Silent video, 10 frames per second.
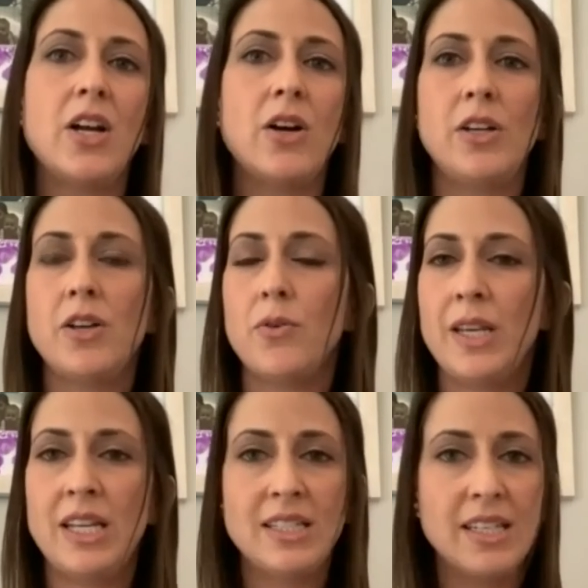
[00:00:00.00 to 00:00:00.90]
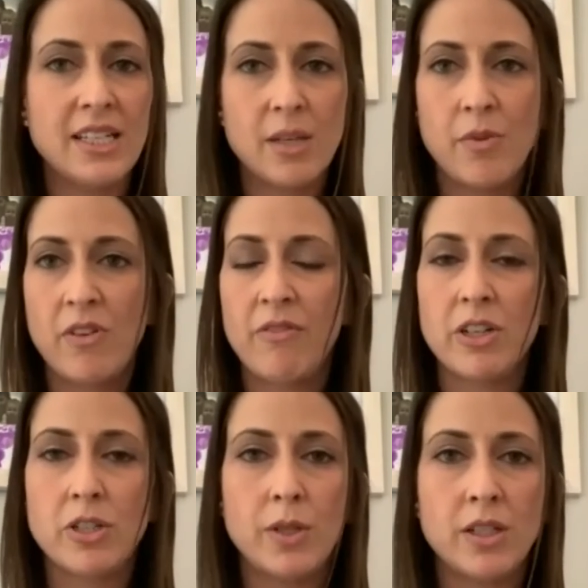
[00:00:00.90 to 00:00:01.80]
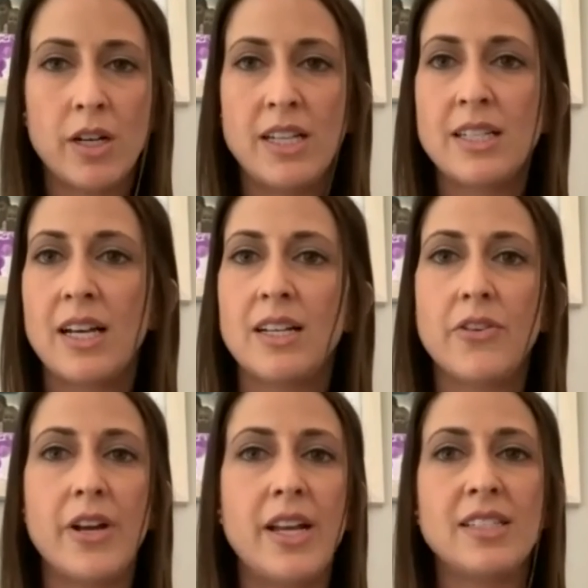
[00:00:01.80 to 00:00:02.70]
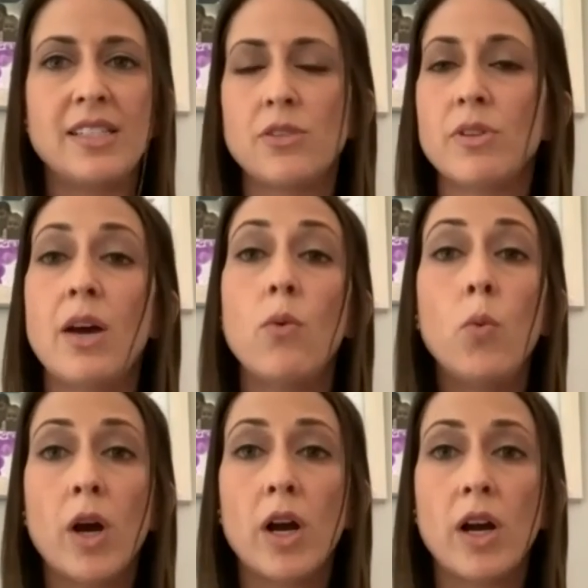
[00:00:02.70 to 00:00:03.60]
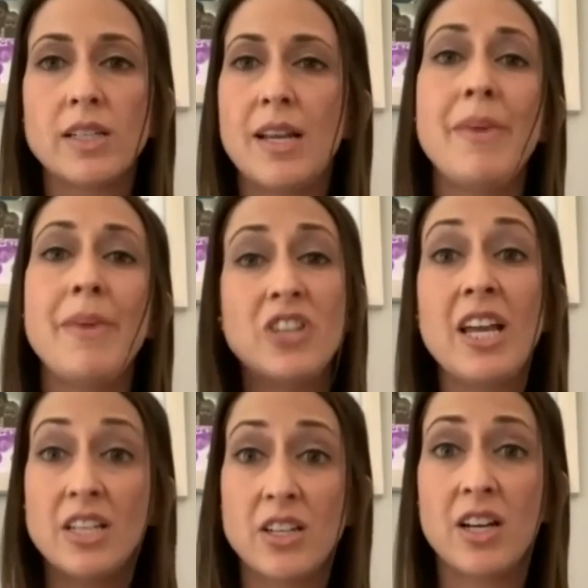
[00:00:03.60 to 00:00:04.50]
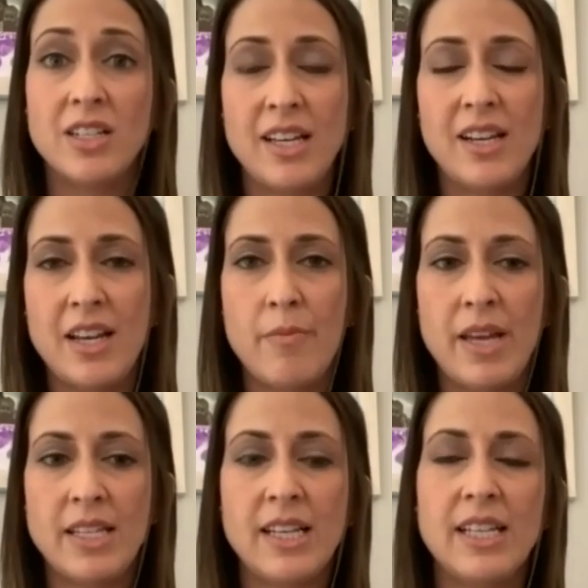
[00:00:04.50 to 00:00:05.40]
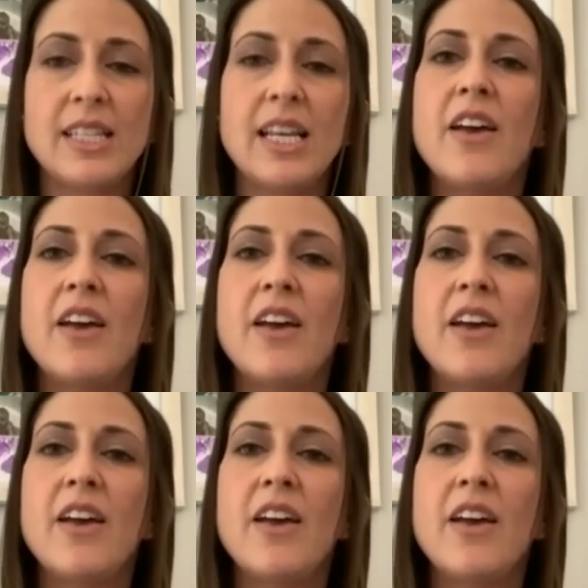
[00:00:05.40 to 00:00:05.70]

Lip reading: You know, we need to get some of our virtual learning done, create a schedule that works, and it may change on a day-to-day basis.